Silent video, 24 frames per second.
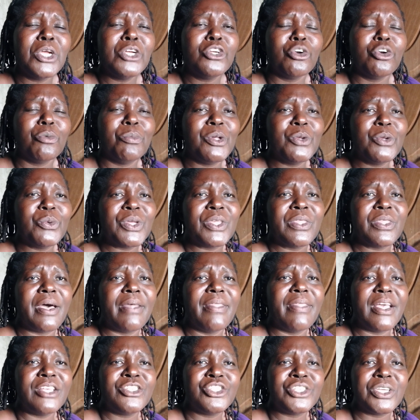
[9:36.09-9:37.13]
to be with
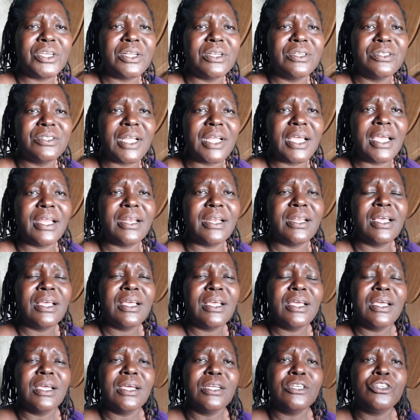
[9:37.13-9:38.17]
other children,
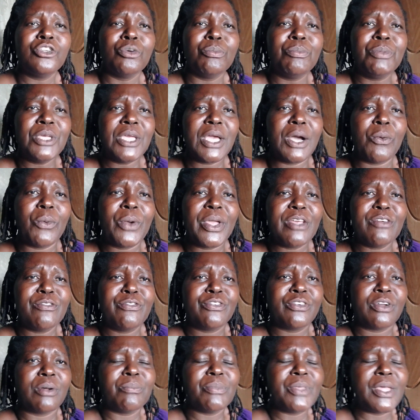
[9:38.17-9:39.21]
to be away
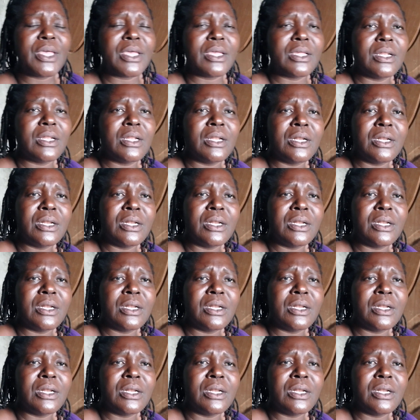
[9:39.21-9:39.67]
from the